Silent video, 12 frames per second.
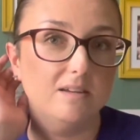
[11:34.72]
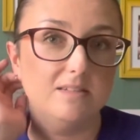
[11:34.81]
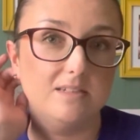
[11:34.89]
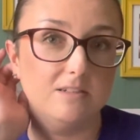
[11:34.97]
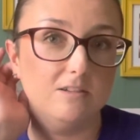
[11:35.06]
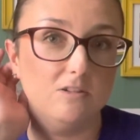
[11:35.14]

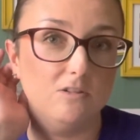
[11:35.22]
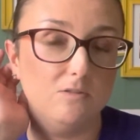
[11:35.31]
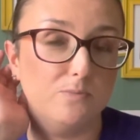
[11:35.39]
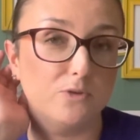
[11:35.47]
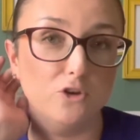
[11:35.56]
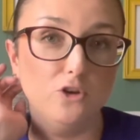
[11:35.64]
to
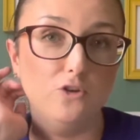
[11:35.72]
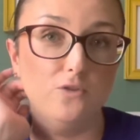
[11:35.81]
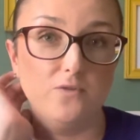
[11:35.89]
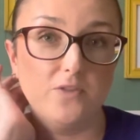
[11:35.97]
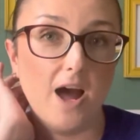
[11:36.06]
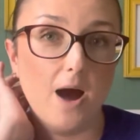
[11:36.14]

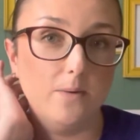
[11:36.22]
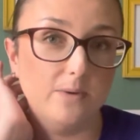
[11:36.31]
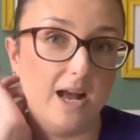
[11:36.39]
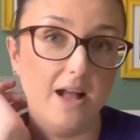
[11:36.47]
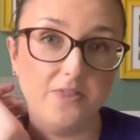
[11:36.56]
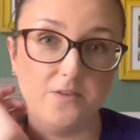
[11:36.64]
prove that we
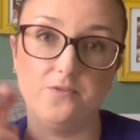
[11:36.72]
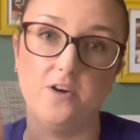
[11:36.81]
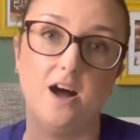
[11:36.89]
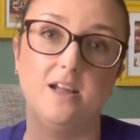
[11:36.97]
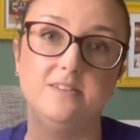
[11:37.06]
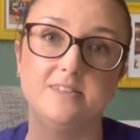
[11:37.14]
had the
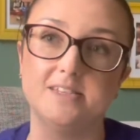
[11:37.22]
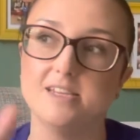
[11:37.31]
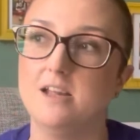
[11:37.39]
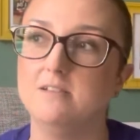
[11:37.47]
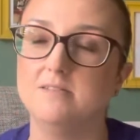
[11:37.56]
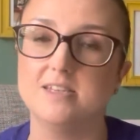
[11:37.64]
funds
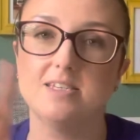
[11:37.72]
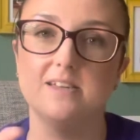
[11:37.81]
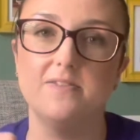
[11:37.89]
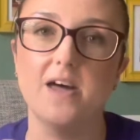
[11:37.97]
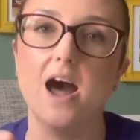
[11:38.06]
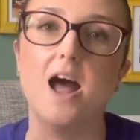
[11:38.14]
and this
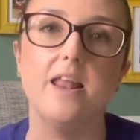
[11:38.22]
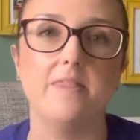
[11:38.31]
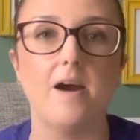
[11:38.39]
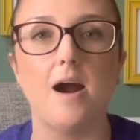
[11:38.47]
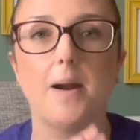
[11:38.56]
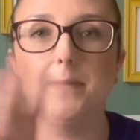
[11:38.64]
and that, and
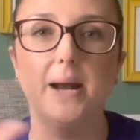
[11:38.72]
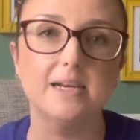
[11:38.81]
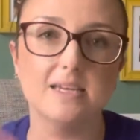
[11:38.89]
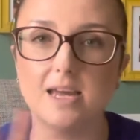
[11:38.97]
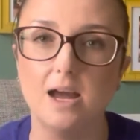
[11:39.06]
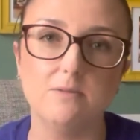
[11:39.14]
that our bank
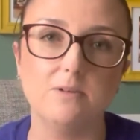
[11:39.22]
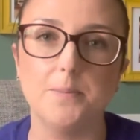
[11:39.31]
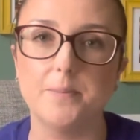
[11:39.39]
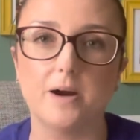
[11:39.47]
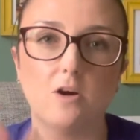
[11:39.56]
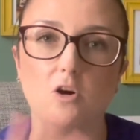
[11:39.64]
account
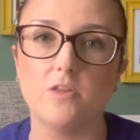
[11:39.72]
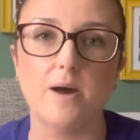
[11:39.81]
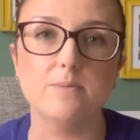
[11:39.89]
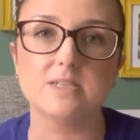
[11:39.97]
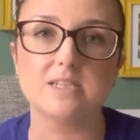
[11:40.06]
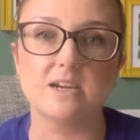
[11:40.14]
number and all
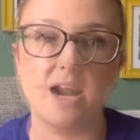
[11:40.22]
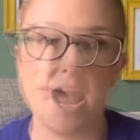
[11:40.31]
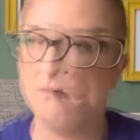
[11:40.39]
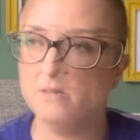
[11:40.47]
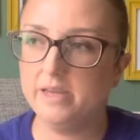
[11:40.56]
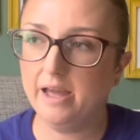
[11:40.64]
that was
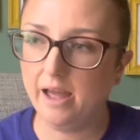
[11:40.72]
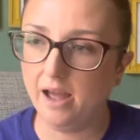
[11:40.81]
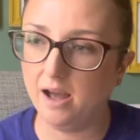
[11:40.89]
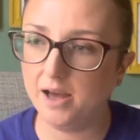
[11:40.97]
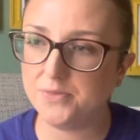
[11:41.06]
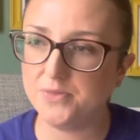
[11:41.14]
correct. Yeah,
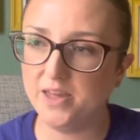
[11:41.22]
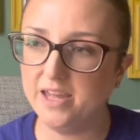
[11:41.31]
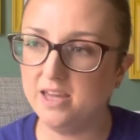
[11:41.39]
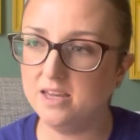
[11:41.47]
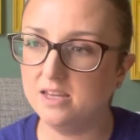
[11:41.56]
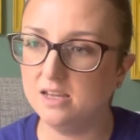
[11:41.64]
I
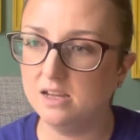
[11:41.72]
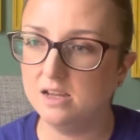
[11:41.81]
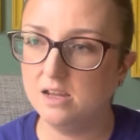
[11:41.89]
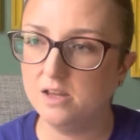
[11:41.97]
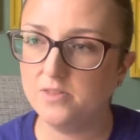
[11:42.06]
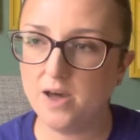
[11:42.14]
think
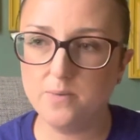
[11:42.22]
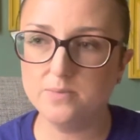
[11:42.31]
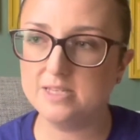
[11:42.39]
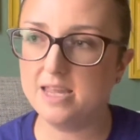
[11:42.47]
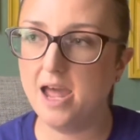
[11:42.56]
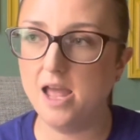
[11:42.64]
that
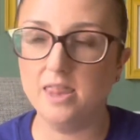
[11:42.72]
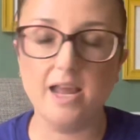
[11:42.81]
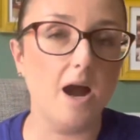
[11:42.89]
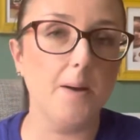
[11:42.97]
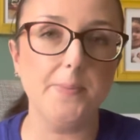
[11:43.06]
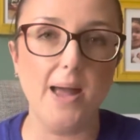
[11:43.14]
was it. And
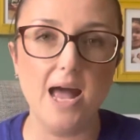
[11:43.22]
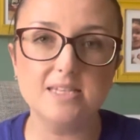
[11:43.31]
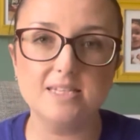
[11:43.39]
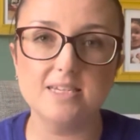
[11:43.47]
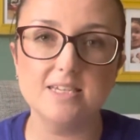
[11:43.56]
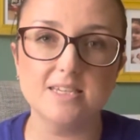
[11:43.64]
like, our
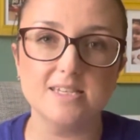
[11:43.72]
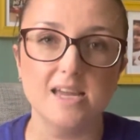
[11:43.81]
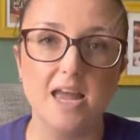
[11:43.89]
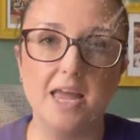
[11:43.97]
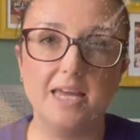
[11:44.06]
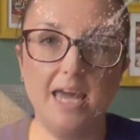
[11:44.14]
passes
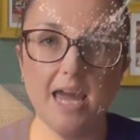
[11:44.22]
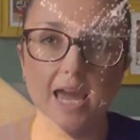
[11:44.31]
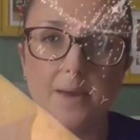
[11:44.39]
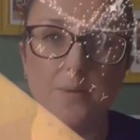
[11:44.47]
came